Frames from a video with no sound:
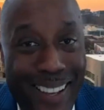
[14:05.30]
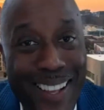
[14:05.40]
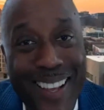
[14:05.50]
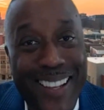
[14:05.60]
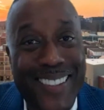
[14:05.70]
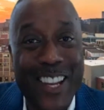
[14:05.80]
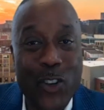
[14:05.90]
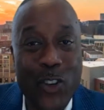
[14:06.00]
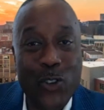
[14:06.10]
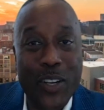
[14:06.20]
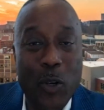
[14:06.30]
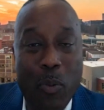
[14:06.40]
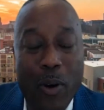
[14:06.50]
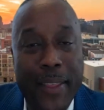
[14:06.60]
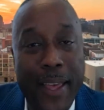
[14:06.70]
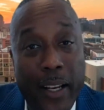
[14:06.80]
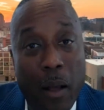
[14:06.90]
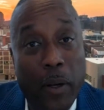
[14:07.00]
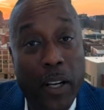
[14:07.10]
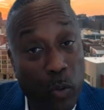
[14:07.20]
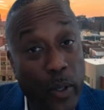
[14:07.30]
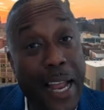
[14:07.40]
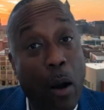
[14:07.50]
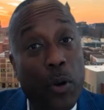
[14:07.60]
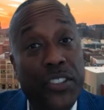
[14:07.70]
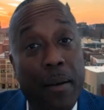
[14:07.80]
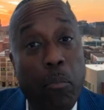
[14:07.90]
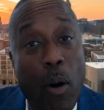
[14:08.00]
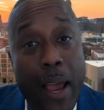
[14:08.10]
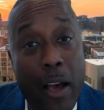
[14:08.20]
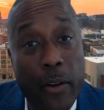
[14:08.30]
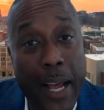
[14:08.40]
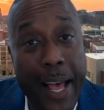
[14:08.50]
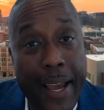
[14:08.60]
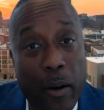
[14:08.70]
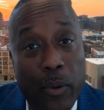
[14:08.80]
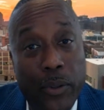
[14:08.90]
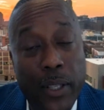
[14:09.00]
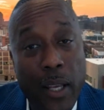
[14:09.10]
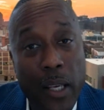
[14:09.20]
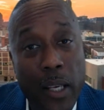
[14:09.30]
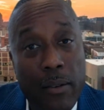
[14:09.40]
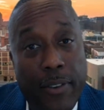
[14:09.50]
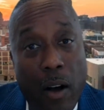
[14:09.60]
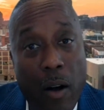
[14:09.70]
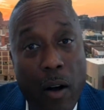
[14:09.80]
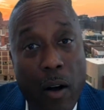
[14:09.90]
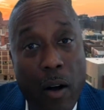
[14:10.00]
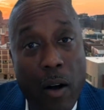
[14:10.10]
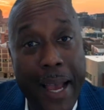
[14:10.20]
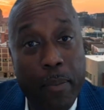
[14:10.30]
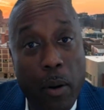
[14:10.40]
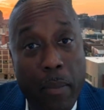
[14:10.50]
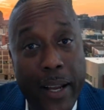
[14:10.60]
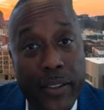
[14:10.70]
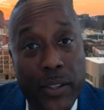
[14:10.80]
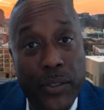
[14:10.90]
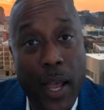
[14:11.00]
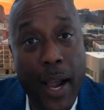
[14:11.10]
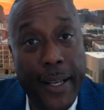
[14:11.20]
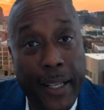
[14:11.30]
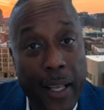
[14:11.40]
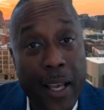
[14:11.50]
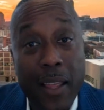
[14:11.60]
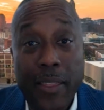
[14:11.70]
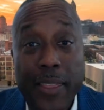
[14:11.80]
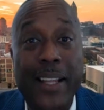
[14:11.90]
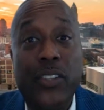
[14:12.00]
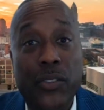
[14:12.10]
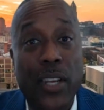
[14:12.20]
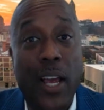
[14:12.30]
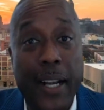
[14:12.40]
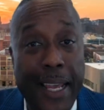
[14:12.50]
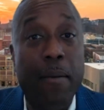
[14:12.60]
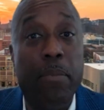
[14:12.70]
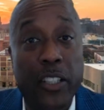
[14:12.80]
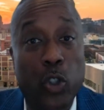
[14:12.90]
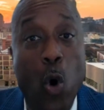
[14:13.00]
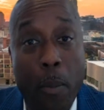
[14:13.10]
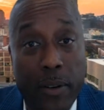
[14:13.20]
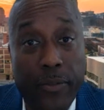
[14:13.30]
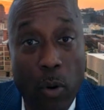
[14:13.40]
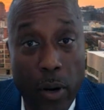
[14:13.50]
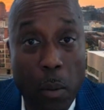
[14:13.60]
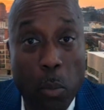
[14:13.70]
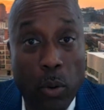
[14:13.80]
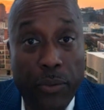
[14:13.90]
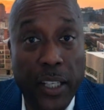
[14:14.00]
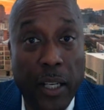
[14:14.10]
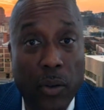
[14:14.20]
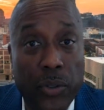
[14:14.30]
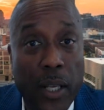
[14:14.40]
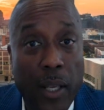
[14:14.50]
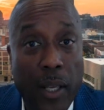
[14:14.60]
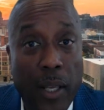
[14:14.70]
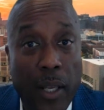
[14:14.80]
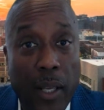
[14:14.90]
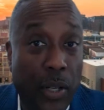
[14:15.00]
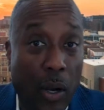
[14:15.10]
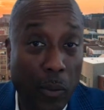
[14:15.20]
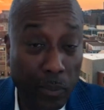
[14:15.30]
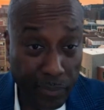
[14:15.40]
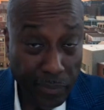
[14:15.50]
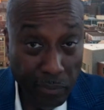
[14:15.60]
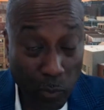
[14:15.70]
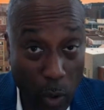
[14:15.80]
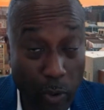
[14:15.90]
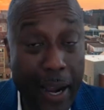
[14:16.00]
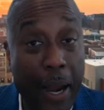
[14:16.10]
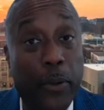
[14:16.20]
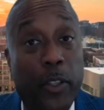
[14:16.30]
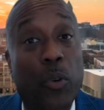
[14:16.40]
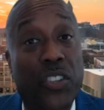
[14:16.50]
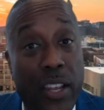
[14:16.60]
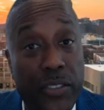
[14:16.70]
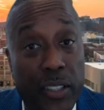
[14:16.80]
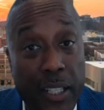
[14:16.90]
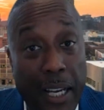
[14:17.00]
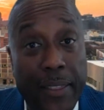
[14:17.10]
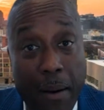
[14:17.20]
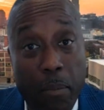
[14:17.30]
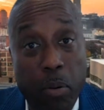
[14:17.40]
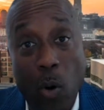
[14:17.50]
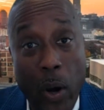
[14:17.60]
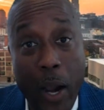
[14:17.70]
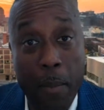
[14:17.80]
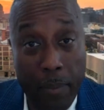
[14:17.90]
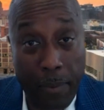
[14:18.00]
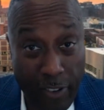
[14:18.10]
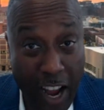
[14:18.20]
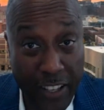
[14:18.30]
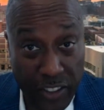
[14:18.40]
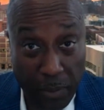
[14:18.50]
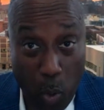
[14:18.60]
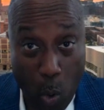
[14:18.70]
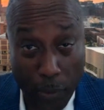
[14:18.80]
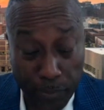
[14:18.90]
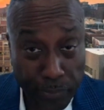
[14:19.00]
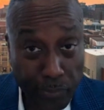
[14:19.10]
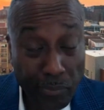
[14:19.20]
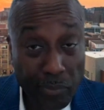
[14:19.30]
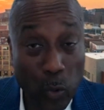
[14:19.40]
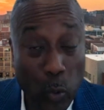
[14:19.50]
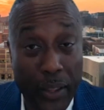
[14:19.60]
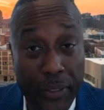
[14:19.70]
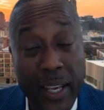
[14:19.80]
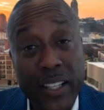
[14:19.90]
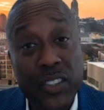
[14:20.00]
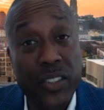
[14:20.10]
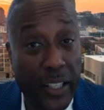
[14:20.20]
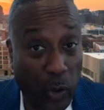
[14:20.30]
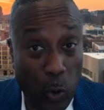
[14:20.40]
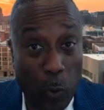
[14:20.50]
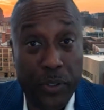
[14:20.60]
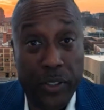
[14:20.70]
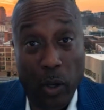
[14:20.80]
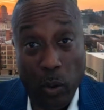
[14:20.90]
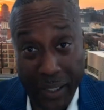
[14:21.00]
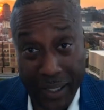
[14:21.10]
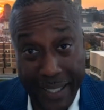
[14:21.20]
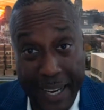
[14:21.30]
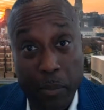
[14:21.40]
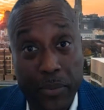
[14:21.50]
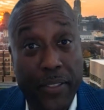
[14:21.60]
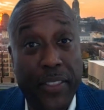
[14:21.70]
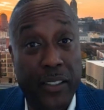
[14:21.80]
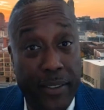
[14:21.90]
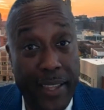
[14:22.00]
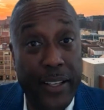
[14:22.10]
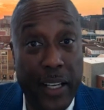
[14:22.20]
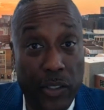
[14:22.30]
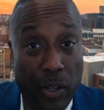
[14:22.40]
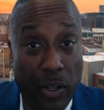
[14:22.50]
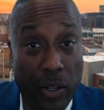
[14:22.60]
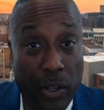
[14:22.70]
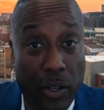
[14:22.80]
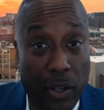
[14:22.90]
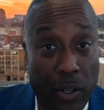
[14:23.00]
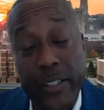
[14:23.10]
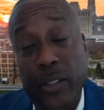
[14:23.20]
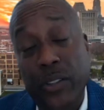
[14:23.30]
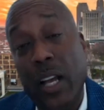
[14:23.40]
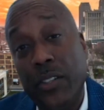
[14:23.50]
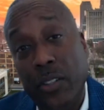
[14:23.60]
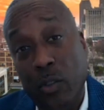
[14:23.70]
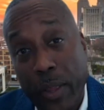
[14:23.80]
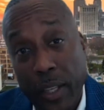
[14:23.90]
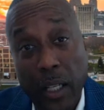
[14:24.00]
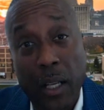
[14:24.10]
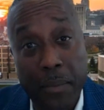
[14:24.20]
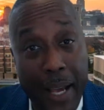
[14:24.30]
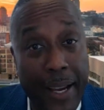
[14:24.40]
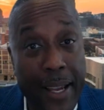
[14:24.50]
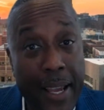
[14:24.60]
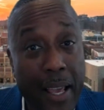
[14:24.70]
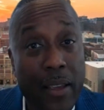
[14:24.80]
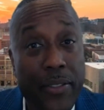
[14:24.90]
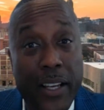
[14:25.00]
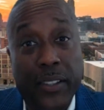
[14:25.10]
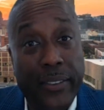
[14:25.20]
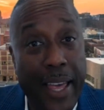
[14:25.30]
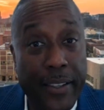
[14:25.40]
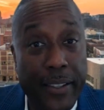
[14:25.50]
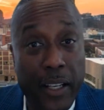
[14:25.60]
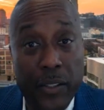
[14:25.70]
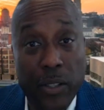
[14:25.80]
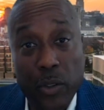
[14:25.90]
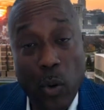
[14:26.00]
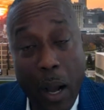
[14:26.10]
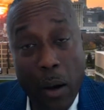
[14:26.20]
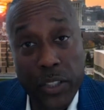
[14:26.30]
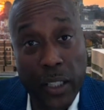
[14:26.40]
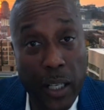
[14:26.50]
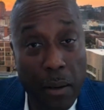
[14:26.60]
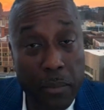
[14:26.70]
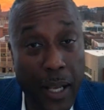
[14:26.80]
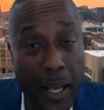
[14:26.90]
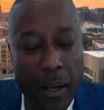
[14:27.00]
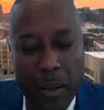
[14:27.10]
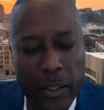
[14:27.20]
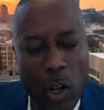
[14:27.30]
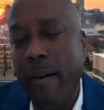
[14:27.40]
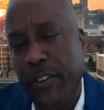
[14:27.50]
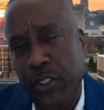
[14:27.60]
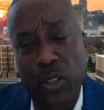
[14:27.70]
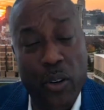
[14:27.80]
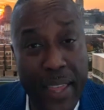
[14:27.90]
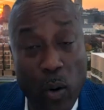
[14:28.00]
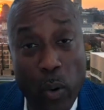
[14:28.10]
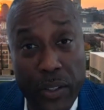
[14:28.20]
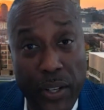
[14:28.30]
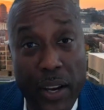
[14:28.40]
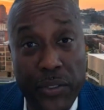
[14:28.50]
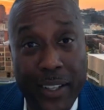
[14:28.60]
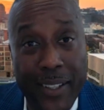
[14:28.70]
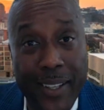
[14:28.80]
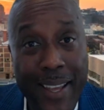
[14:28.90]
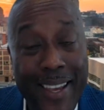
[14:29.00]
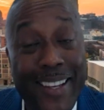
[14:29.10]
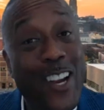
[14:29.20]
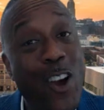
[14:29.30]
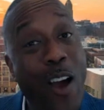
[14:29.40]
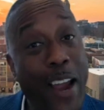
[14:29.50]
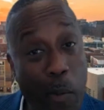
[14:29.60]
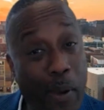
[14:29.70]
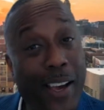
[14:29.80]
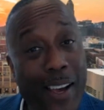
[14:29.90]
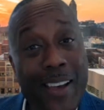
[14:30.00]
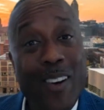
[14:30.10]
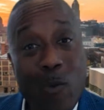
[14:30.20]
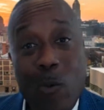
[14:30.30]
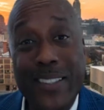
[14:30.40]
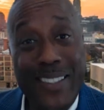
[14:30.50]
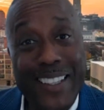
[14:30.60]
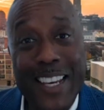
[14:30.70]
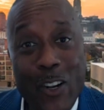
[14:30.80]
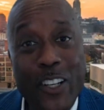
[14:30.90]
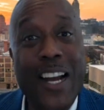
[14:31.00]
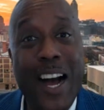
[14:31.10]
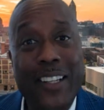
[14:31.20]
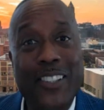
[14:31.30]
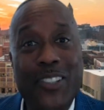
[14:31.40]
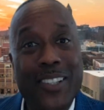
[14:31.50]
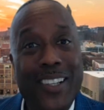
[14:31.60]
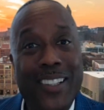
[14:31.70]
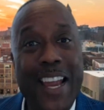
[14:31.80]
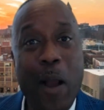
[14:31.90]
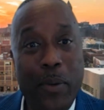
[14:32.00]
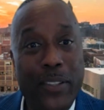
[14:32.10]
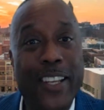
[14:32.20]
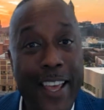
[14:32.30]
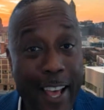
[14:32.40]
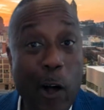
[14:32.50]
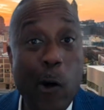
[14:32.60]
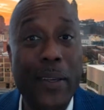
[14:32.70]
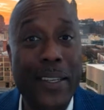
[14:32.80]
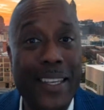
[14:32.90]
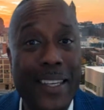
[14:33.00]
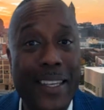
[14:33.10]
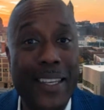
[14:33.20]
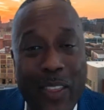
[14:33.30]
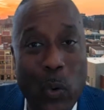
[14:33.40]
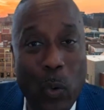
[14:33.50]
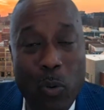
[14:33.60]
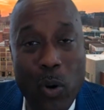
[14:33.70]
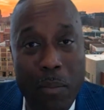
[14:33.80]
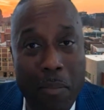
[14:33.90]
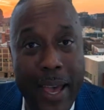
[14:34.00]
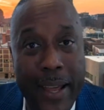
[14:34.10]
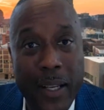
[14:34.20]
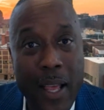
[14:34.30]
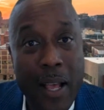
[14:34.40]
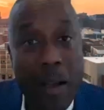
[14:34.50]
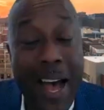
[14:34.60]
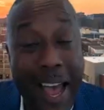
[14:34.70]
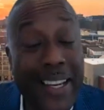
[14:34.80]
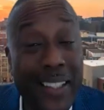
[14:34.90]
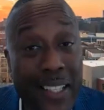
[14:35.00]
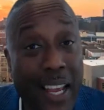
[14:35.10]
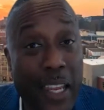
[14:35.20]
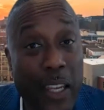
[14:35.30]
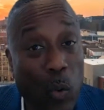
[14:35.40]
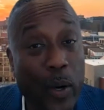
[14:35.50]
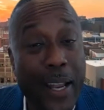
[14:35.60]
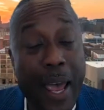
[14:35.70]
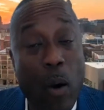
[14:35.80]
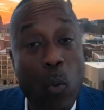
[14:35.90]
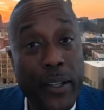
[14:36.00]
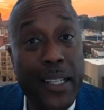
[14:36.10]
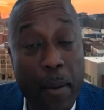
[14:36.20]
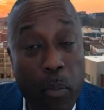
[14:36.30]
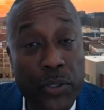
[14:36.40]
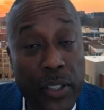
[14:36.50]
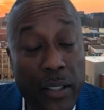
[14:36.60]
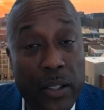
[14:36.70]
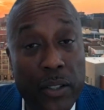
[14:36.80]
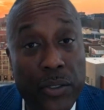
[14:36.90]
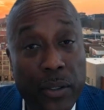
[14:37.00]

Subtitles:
it's interesting you bring that up because when I was at Brown, I was involved with the Black Pre-Med Society, and that society had been dormant for a number of years. And so we were able to resuscitate that program and provide support with study groups and old exams and things of that nature, panel discussions with alumni, things of that nature. So I was an officer in that organization, and here I am once again on a college campus helping kids get through pre-med. I can tell you when I went to that prestigious